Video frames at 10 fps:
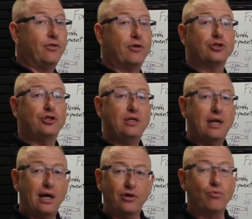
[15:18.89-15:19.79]
There's
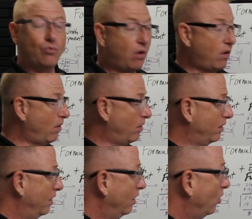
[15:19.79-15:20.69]
nothing
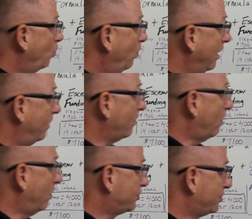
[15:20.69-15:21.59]
wrong with
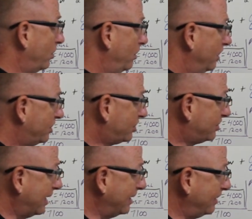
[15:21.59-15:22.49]
also
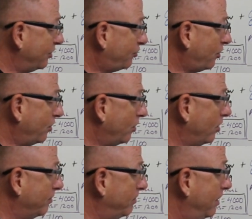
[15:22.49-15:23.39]
just setting the
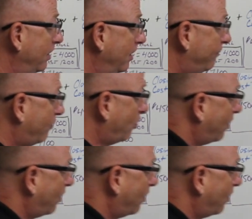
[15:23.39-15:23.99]
term for